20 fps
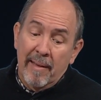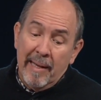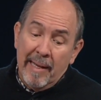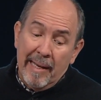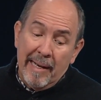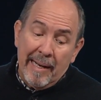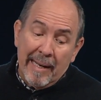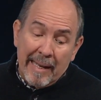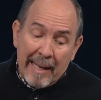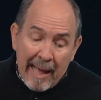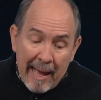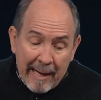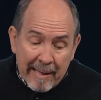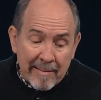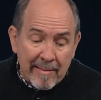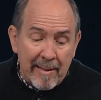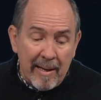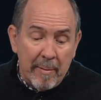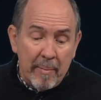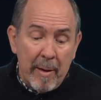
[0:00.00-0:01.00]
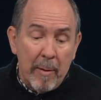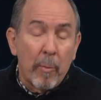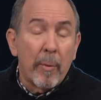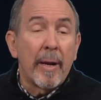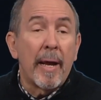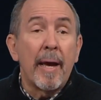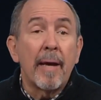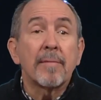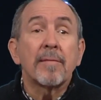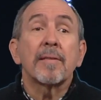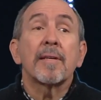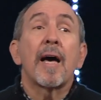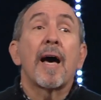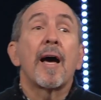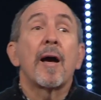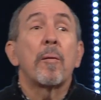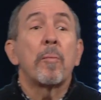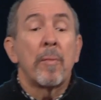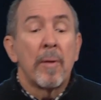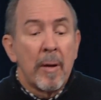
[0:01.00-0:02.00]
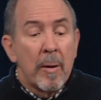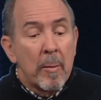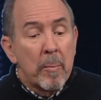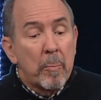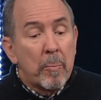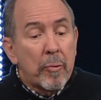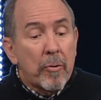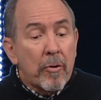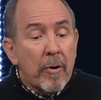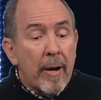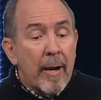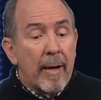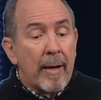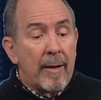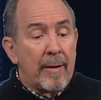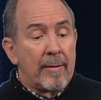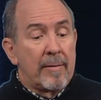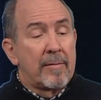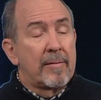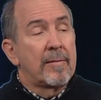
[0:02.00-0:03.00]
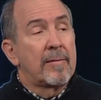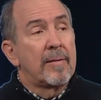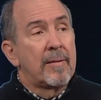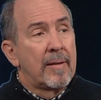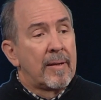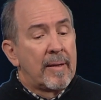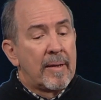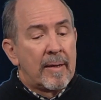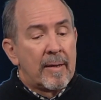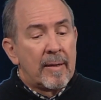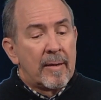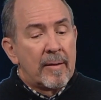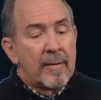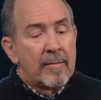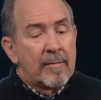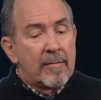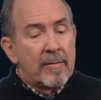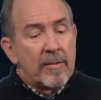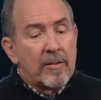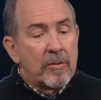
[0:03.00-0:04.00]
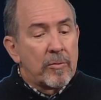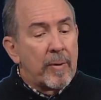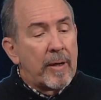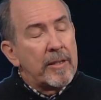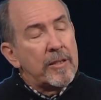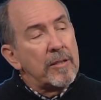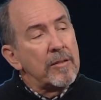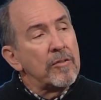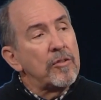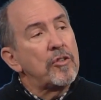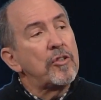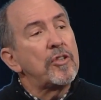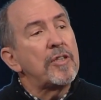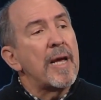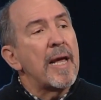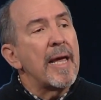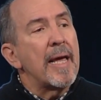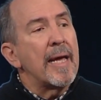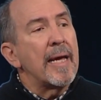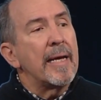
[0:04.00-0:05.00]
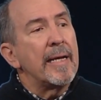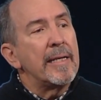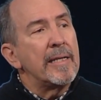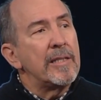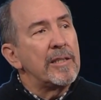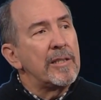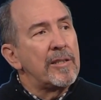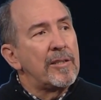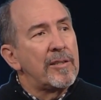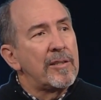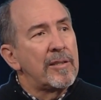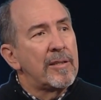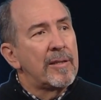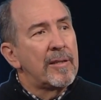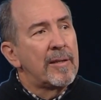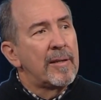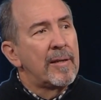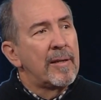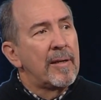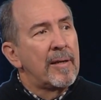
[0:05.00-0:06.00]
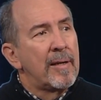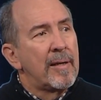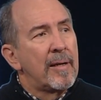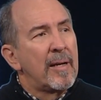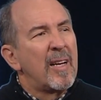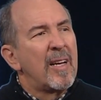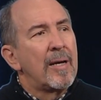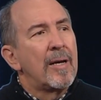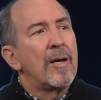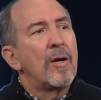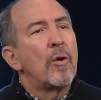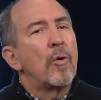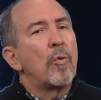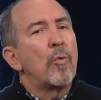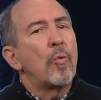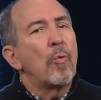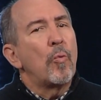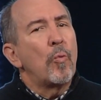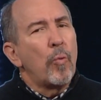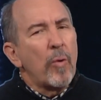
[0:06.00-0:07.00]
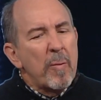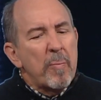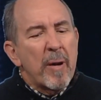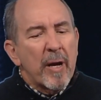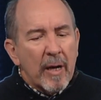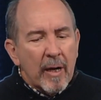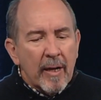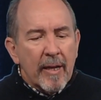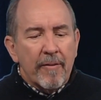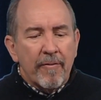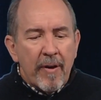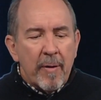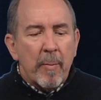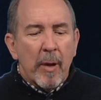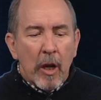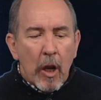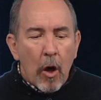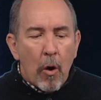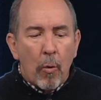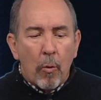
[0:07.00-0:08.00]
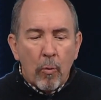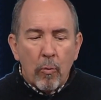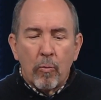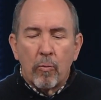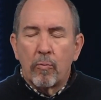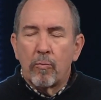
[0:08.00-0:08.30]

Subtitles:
He likes him. And when Hezekiah prays, situations change. We better leave him alone.